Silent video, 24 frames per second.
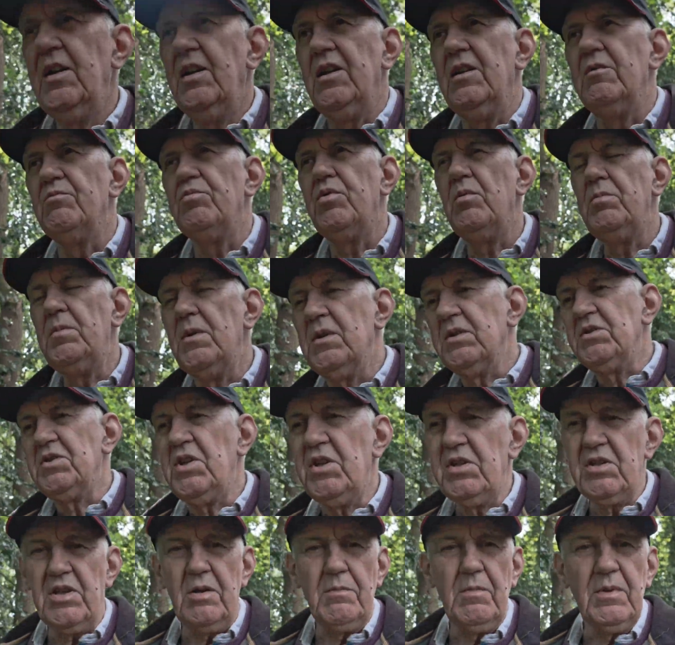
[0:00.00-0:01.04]
it probably
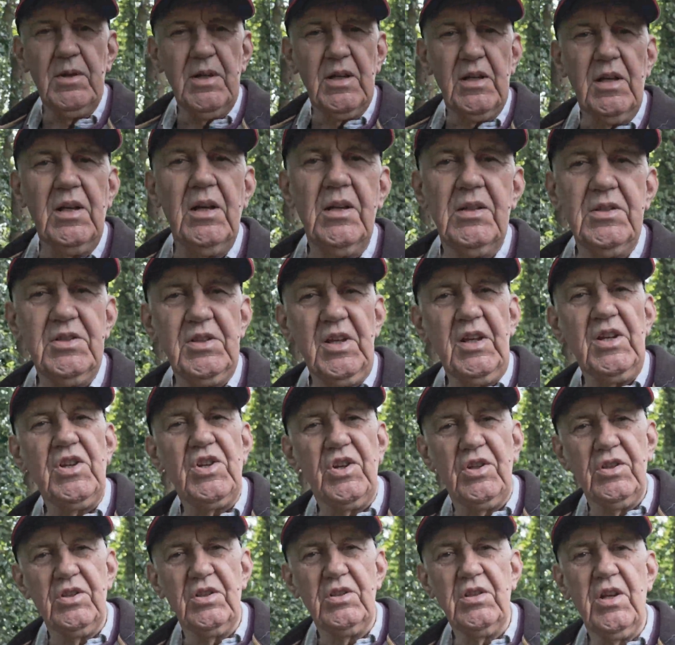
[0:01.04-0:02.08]
exists in many
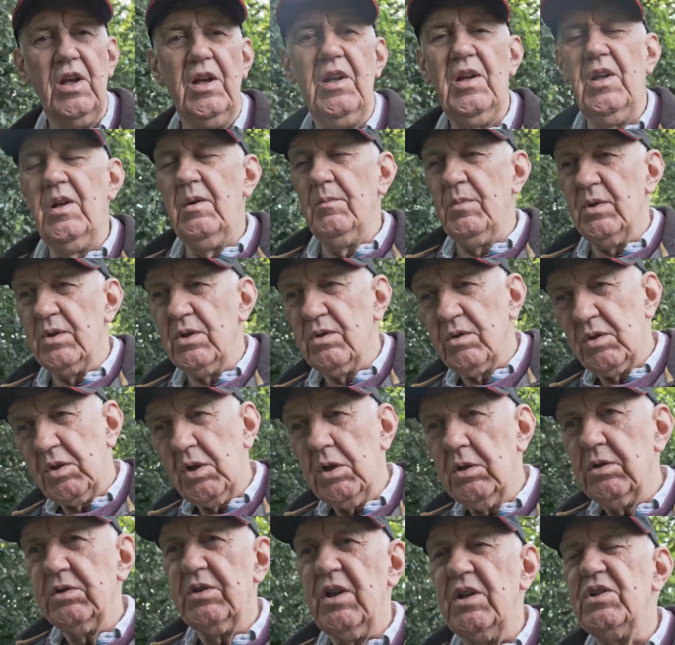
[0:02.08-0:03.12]
stations, but you
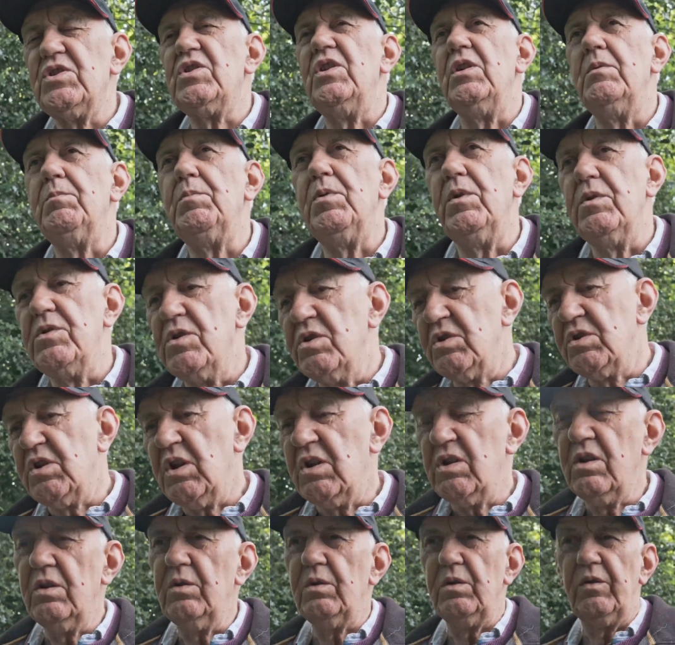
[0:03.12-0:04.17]
can't actually purchase it
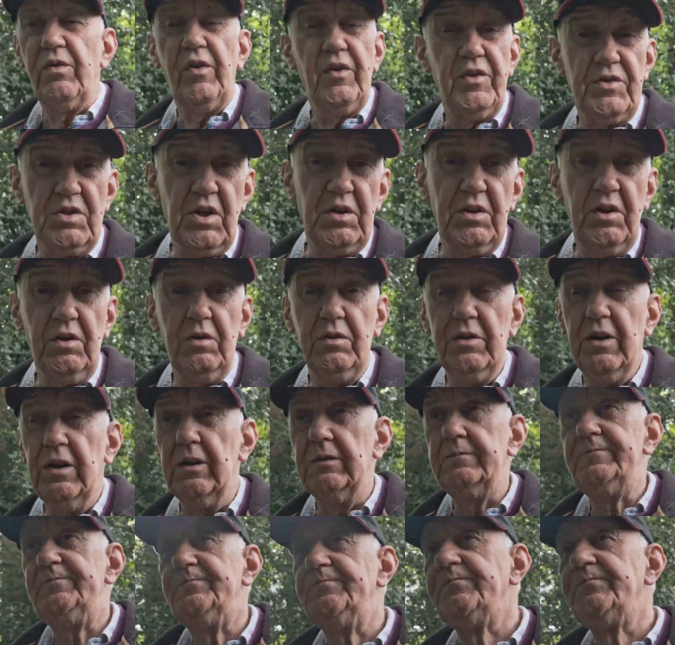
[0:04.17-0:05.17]
new as far as I know now.